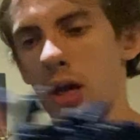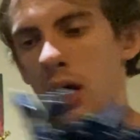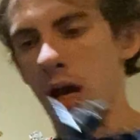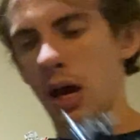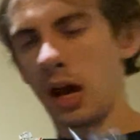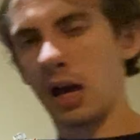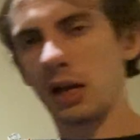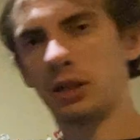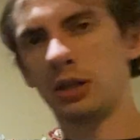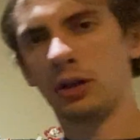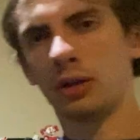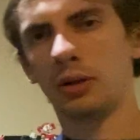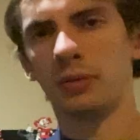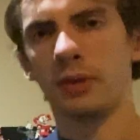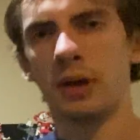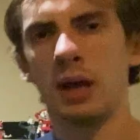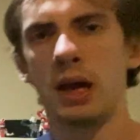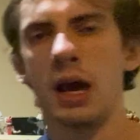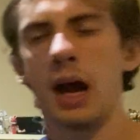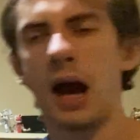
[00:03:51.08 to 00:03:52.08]
And so
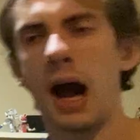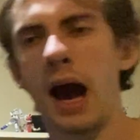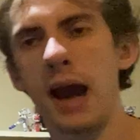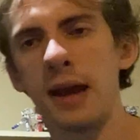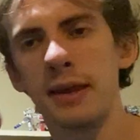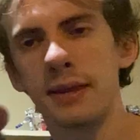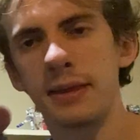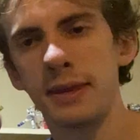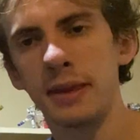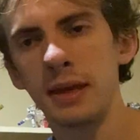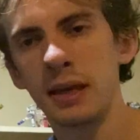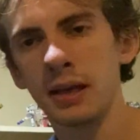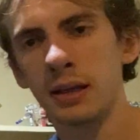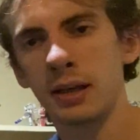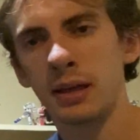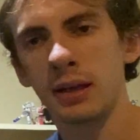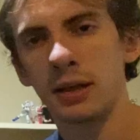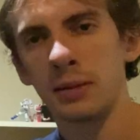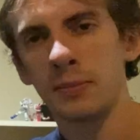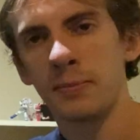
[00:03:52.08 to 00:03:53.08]
I
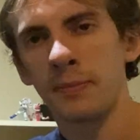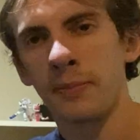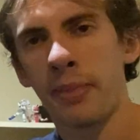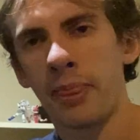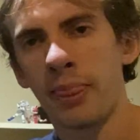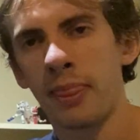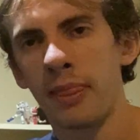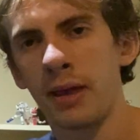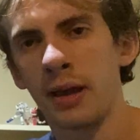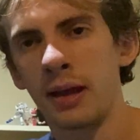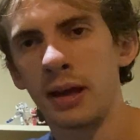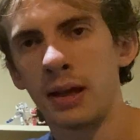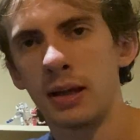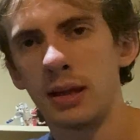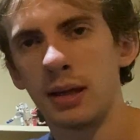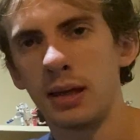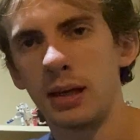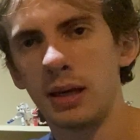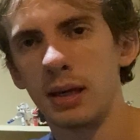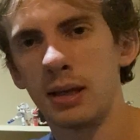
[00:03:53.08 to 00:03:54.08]
think
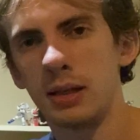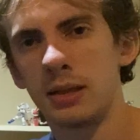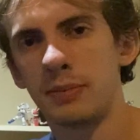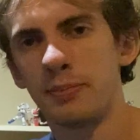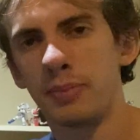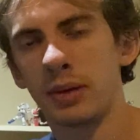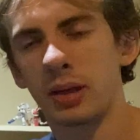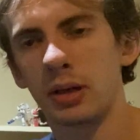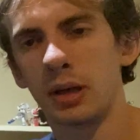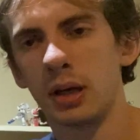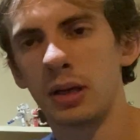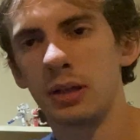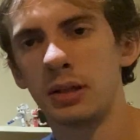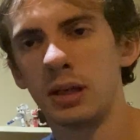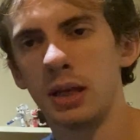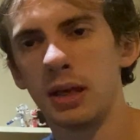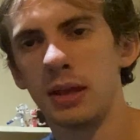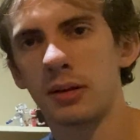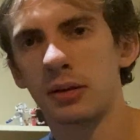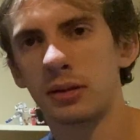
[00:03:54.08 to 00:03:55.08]
it's because
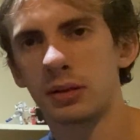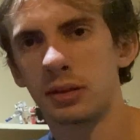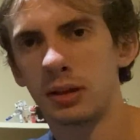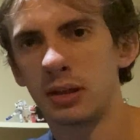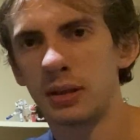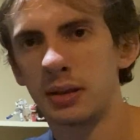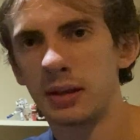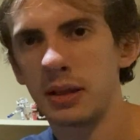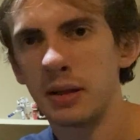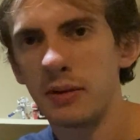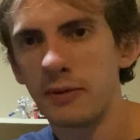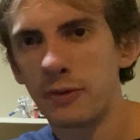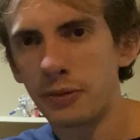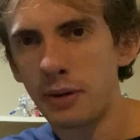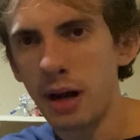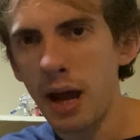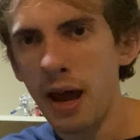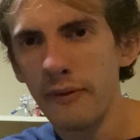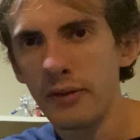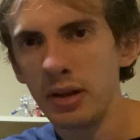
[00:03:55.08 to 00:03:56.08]
either
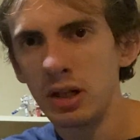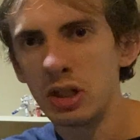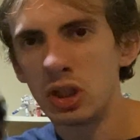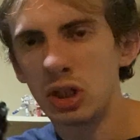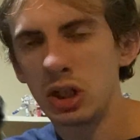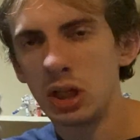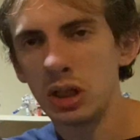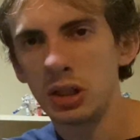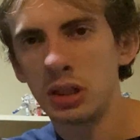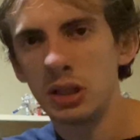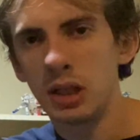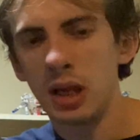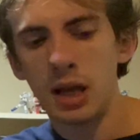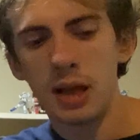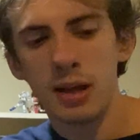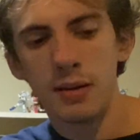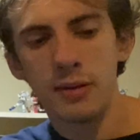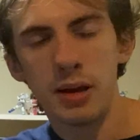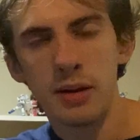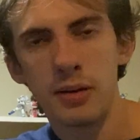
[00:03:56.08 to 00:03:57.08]
Ravage
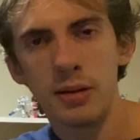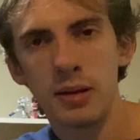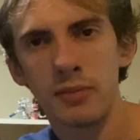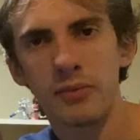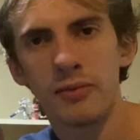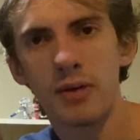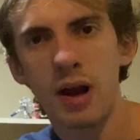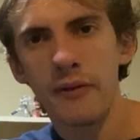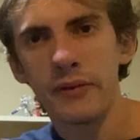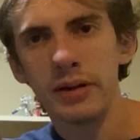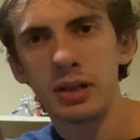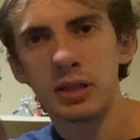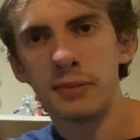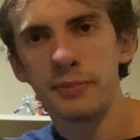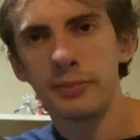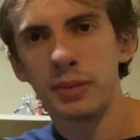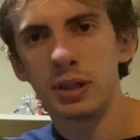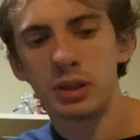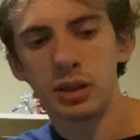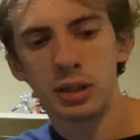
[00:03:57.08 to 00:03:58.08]
in
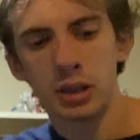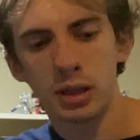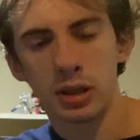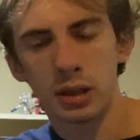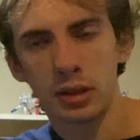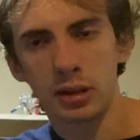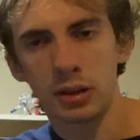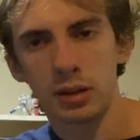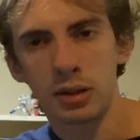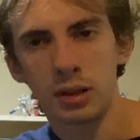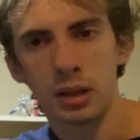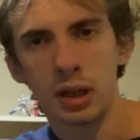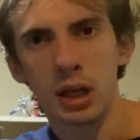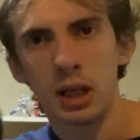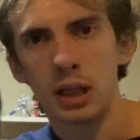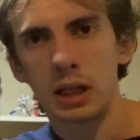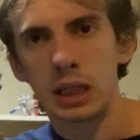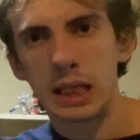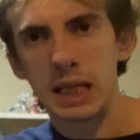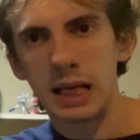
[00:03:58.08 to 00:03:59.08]
particular
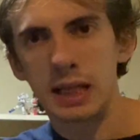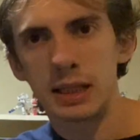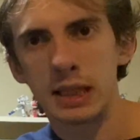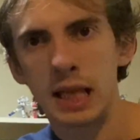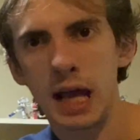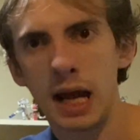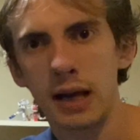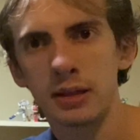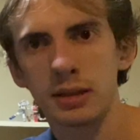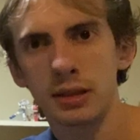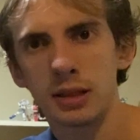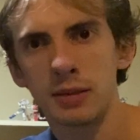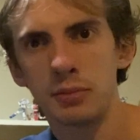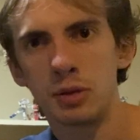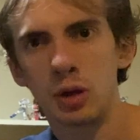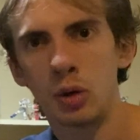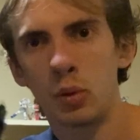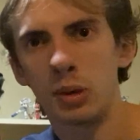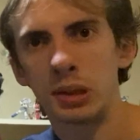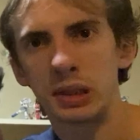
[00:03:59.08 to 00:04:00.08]
does not seem
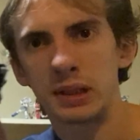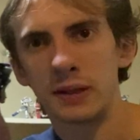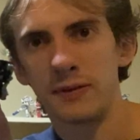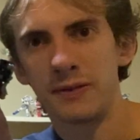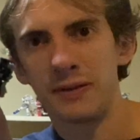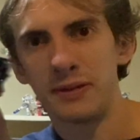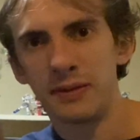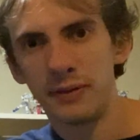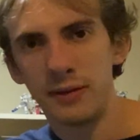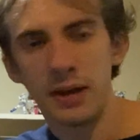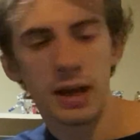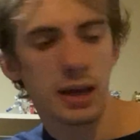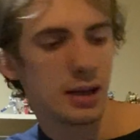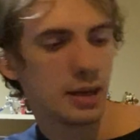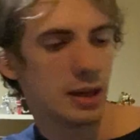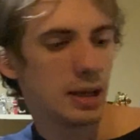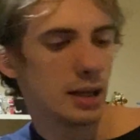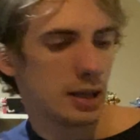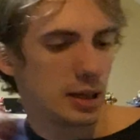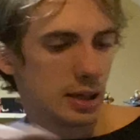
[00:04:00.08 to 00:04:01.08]
to want to fit
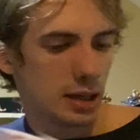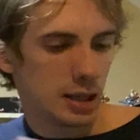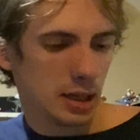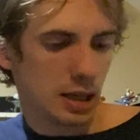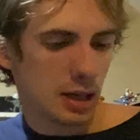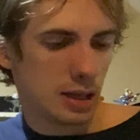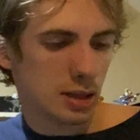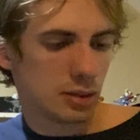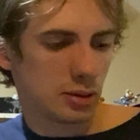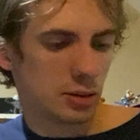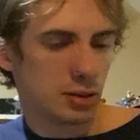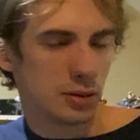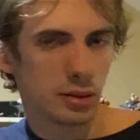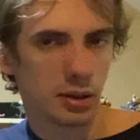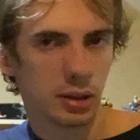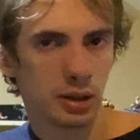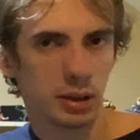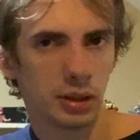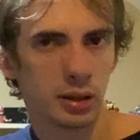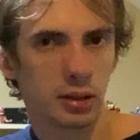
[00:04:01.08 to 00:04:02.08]
into
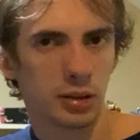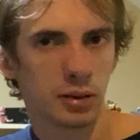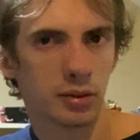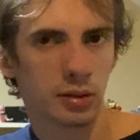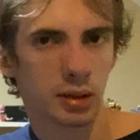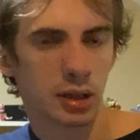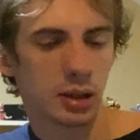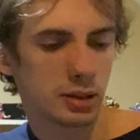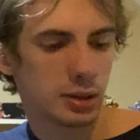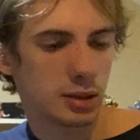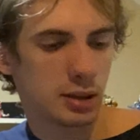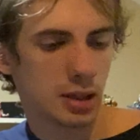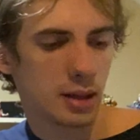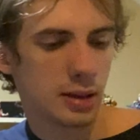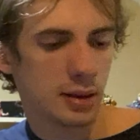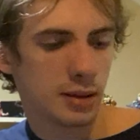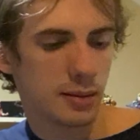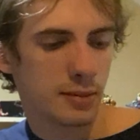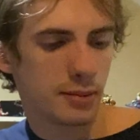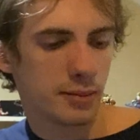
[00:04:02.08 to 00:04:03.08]
the little
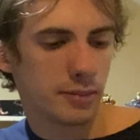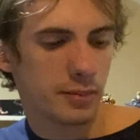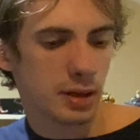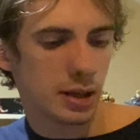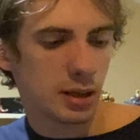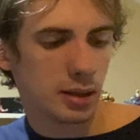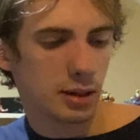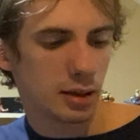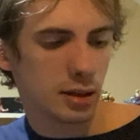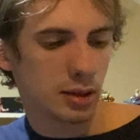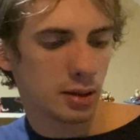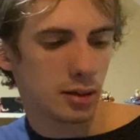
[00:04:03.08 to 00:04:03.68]
cassette thing,